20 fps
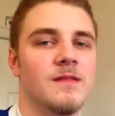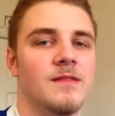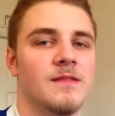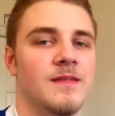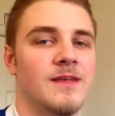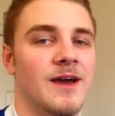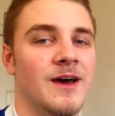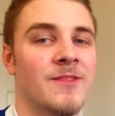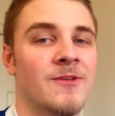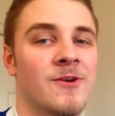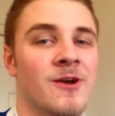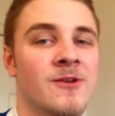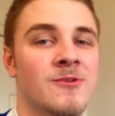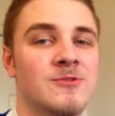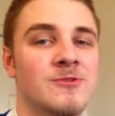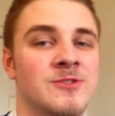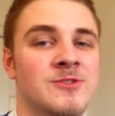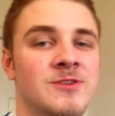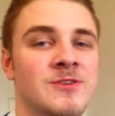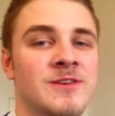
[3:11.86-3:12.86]
The other
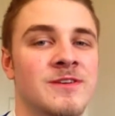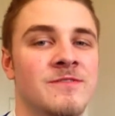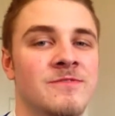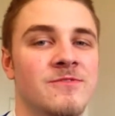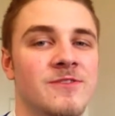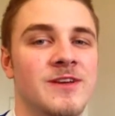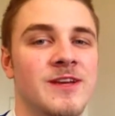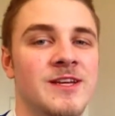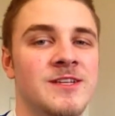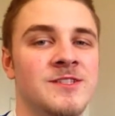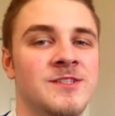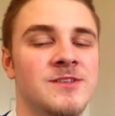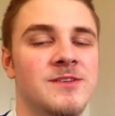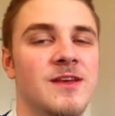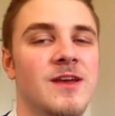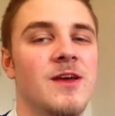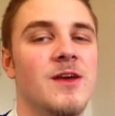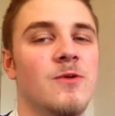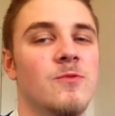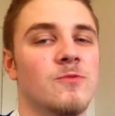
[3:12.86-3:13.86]
unrestricted free agent
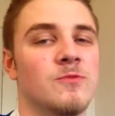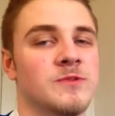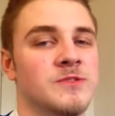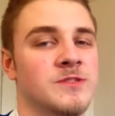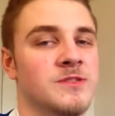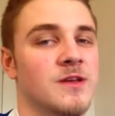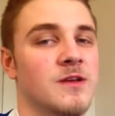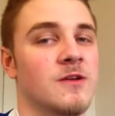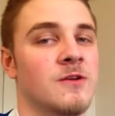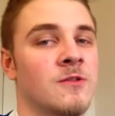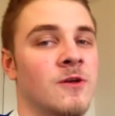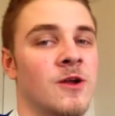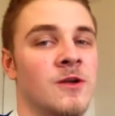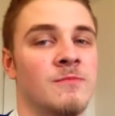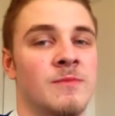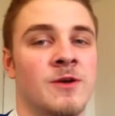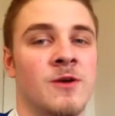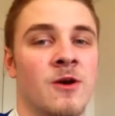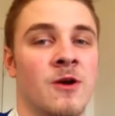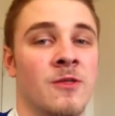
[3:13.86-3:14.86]
was Clarke
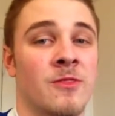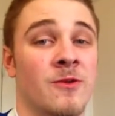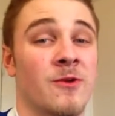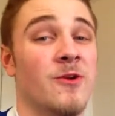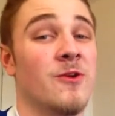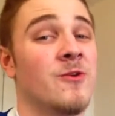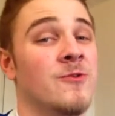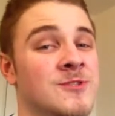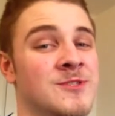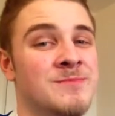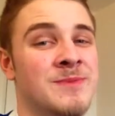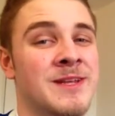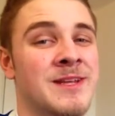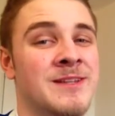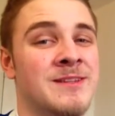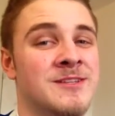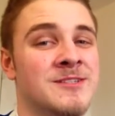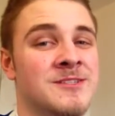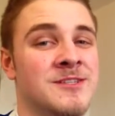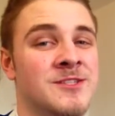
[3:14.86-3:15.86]
MacArthur, who's been
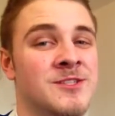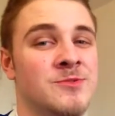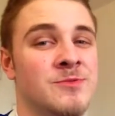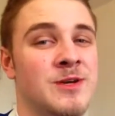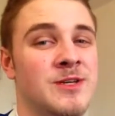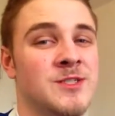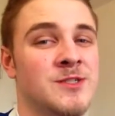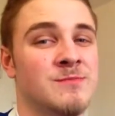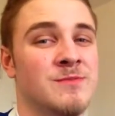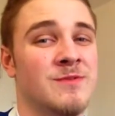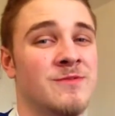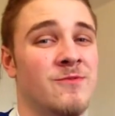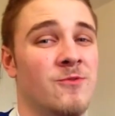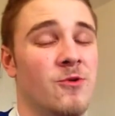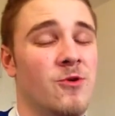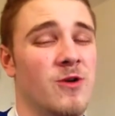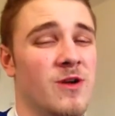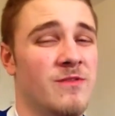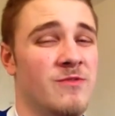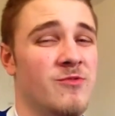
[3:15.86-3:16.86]
in this situation
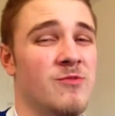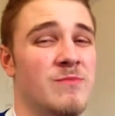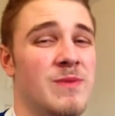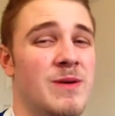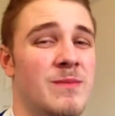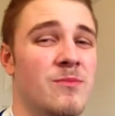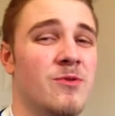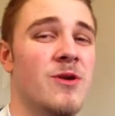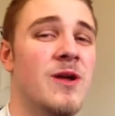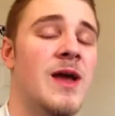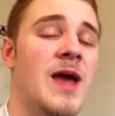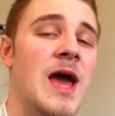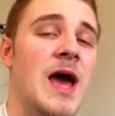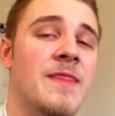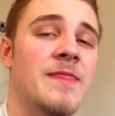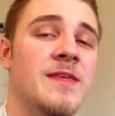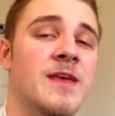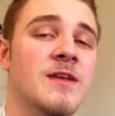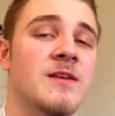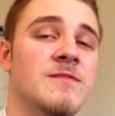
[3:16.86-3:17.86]
before. If you remember,
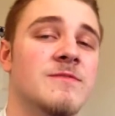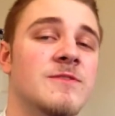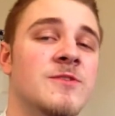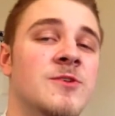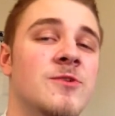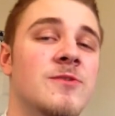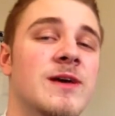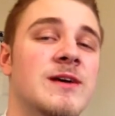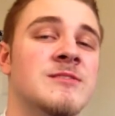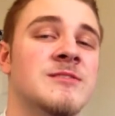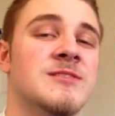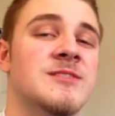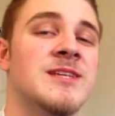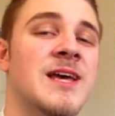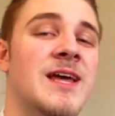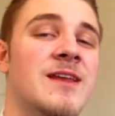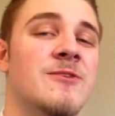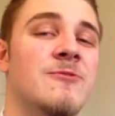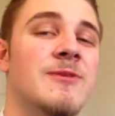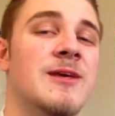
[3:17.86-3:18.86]
at the end of
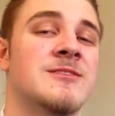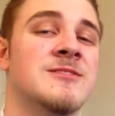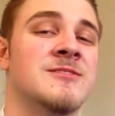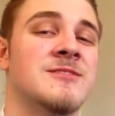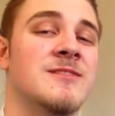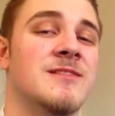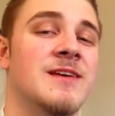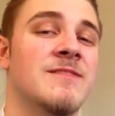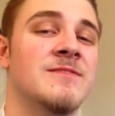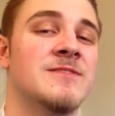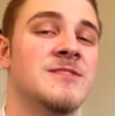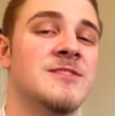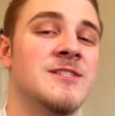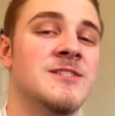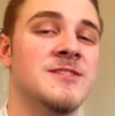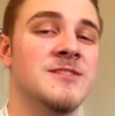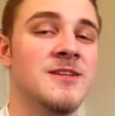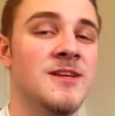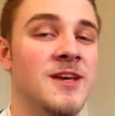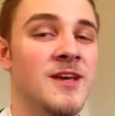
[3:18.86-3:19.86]
2010-2011
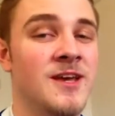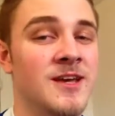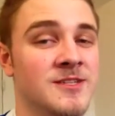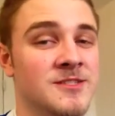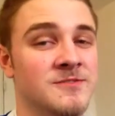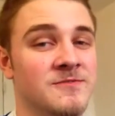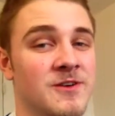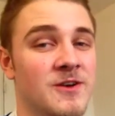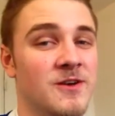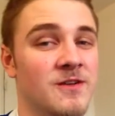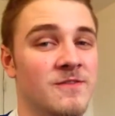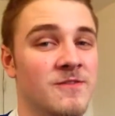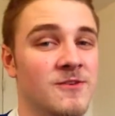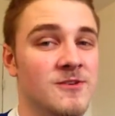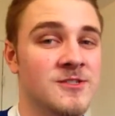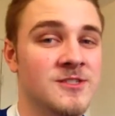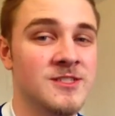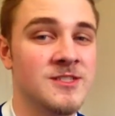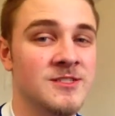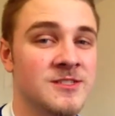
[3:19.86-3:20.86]
season, his very
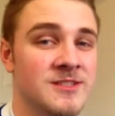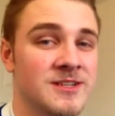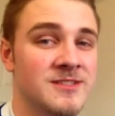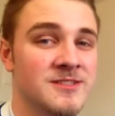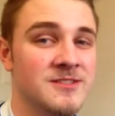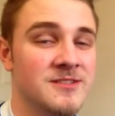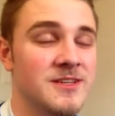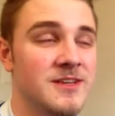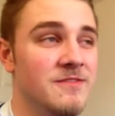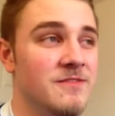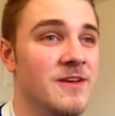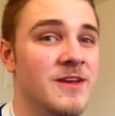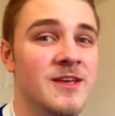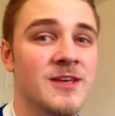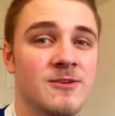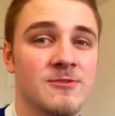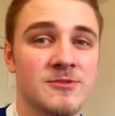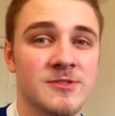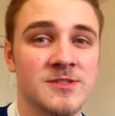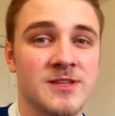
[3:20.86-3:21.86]
first season as a Leaf,
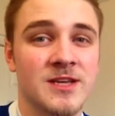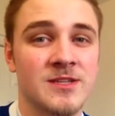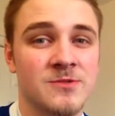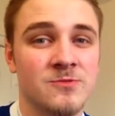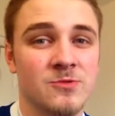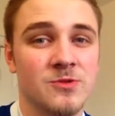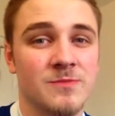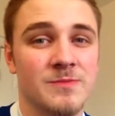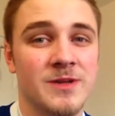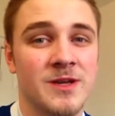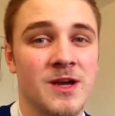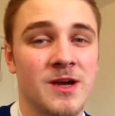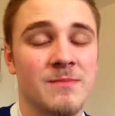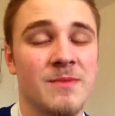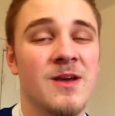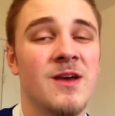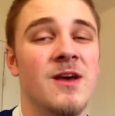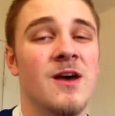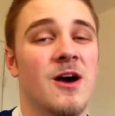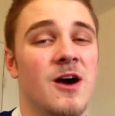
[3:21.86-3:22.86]
he was scheduled to become
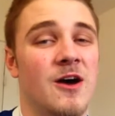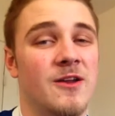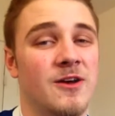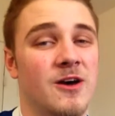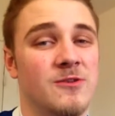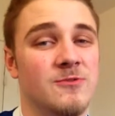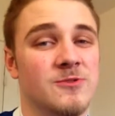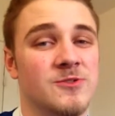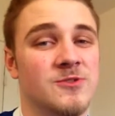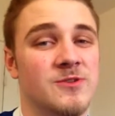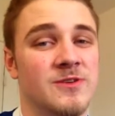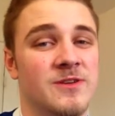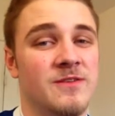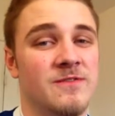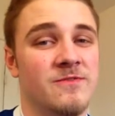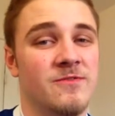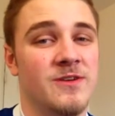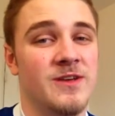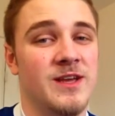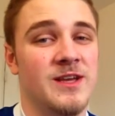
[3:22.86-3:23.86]
an unrestricted
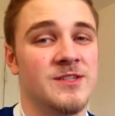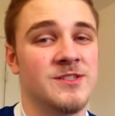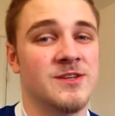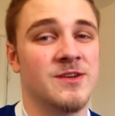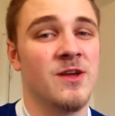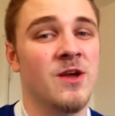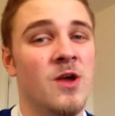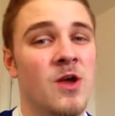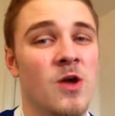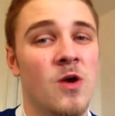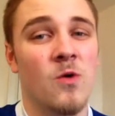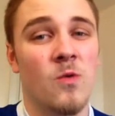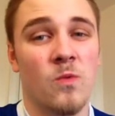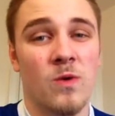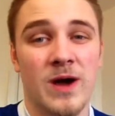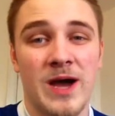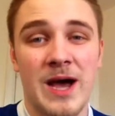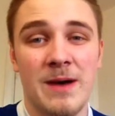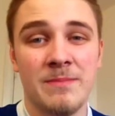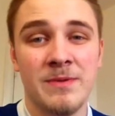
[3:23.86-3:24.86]
free agent.
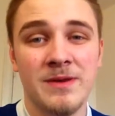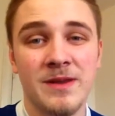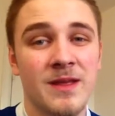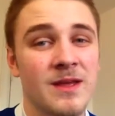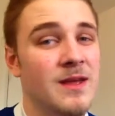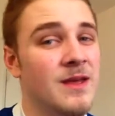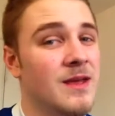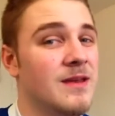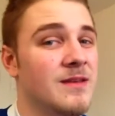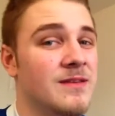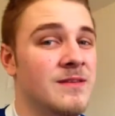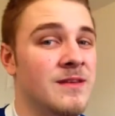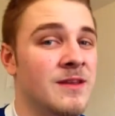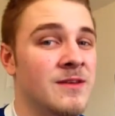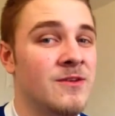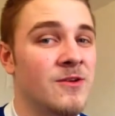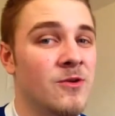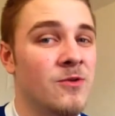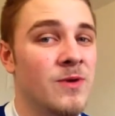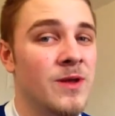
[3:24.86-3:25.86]
What happened?
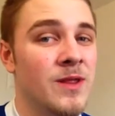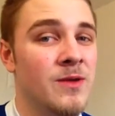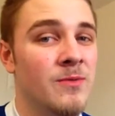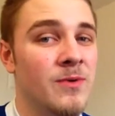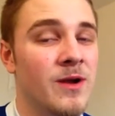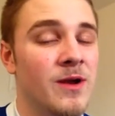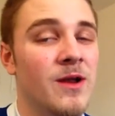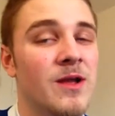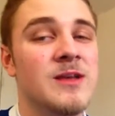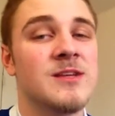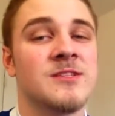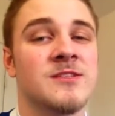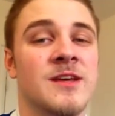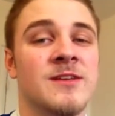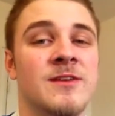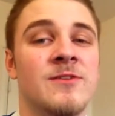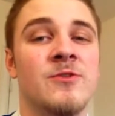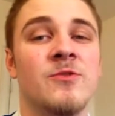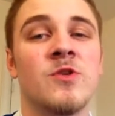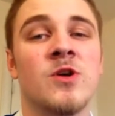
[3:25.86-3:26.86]
Didn't go anywhere,
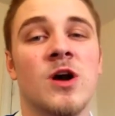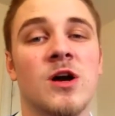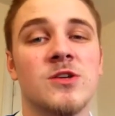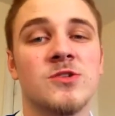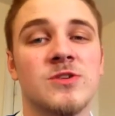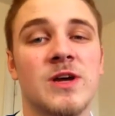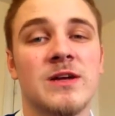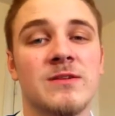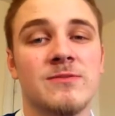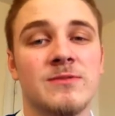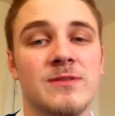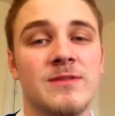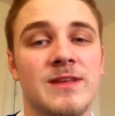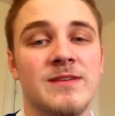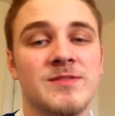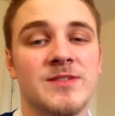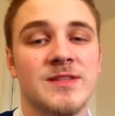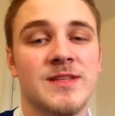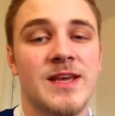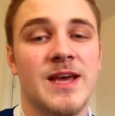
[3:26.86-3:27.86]
signed a new contract with the
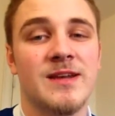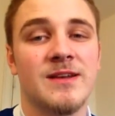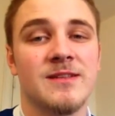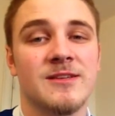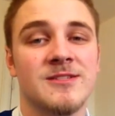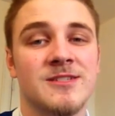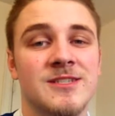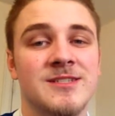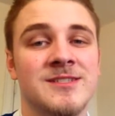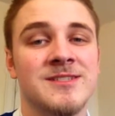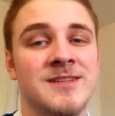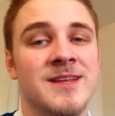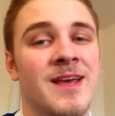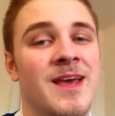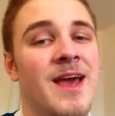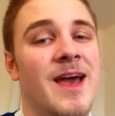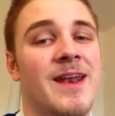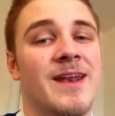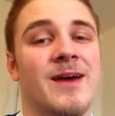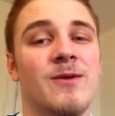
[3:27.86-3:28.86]
Leafs at the end of the season,
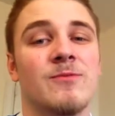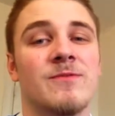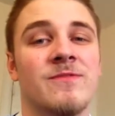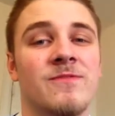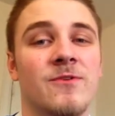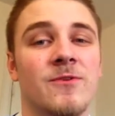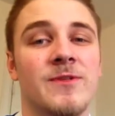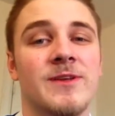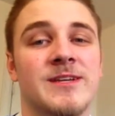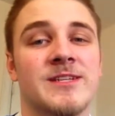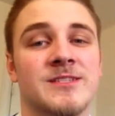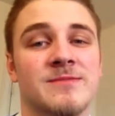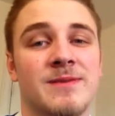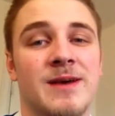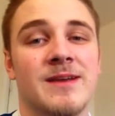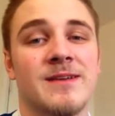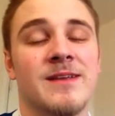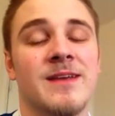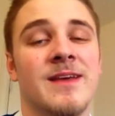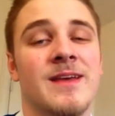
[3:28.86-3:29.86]
and I would fully
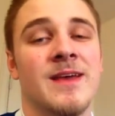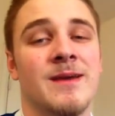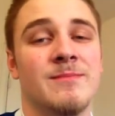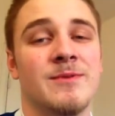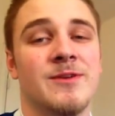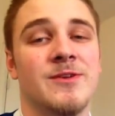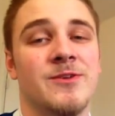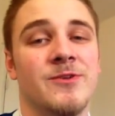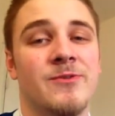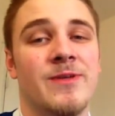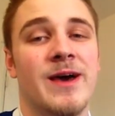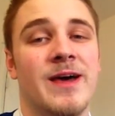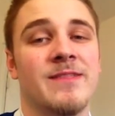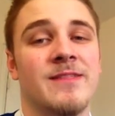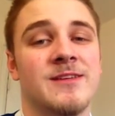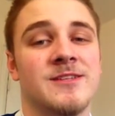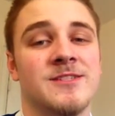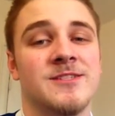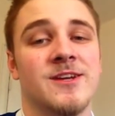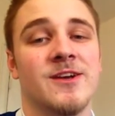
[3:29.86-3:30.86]
expect him to do that
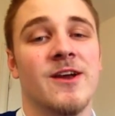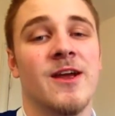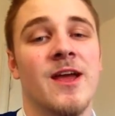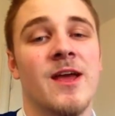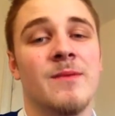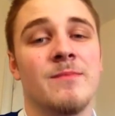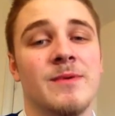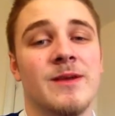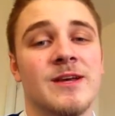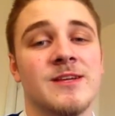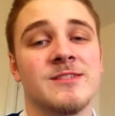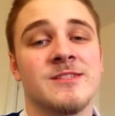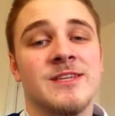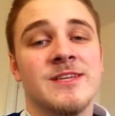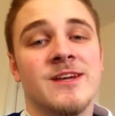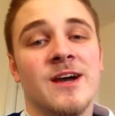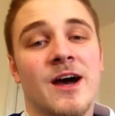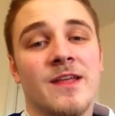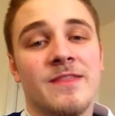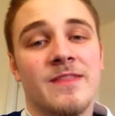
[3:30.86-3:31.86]
this year because he
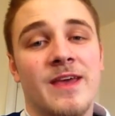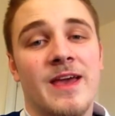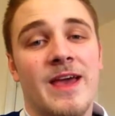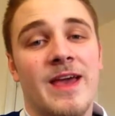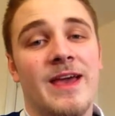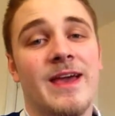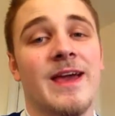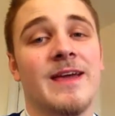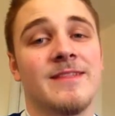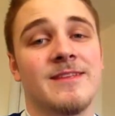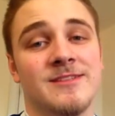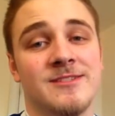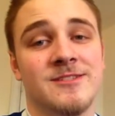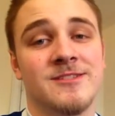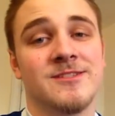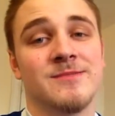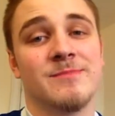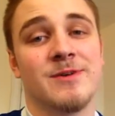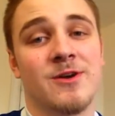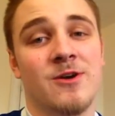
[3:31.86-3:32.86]
got the A and this
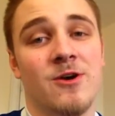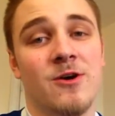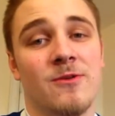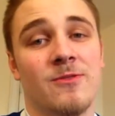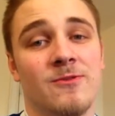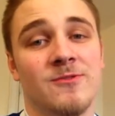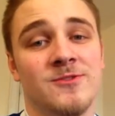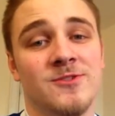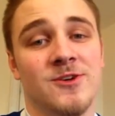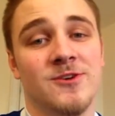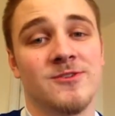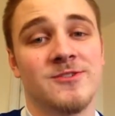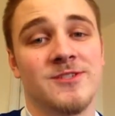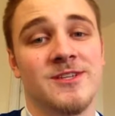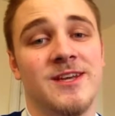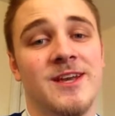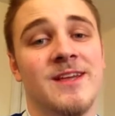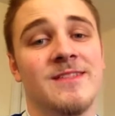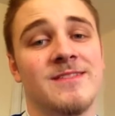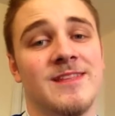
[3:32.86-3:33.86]
is a MacArthur
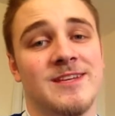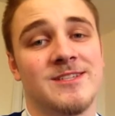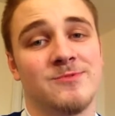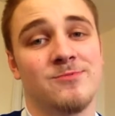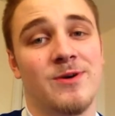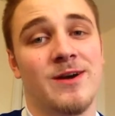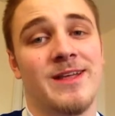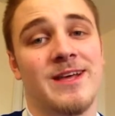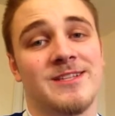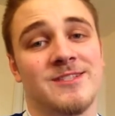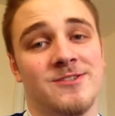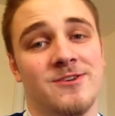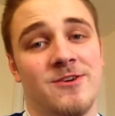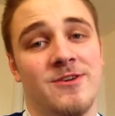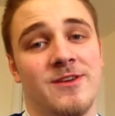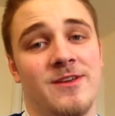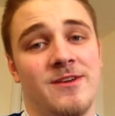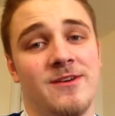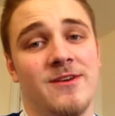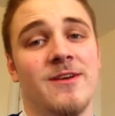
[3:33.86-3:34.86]
jersey. That's why that's
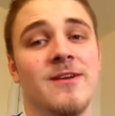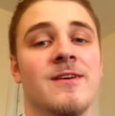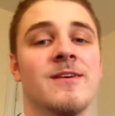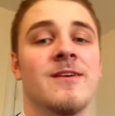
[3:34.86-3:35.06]
on here.